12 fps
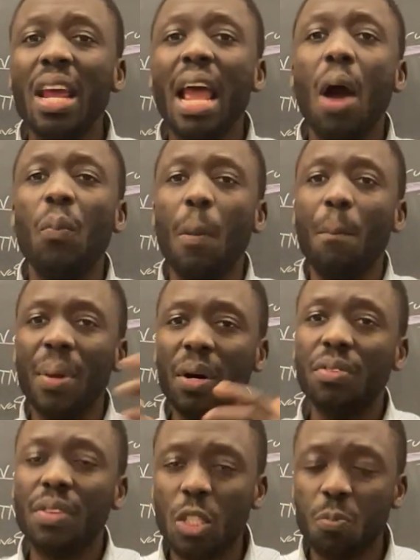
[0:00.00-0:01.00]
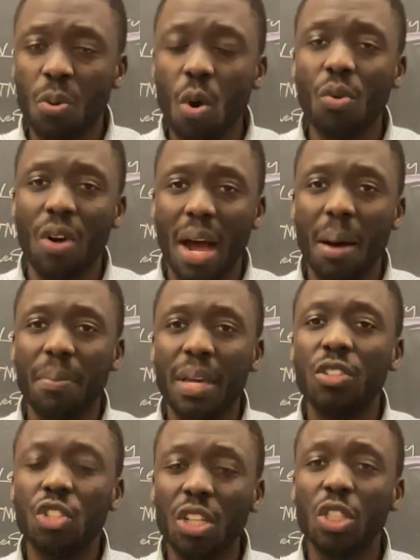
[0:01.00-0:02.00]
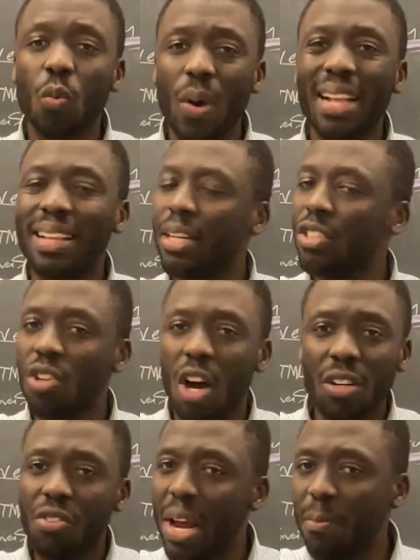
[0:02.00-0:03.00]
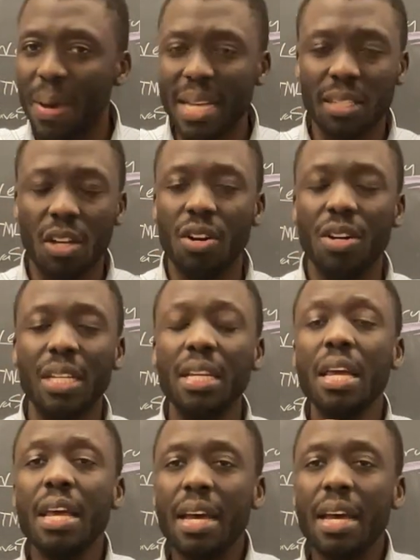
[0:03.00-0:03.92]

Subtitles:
and we built this program in such a way that it's not grade-based learning,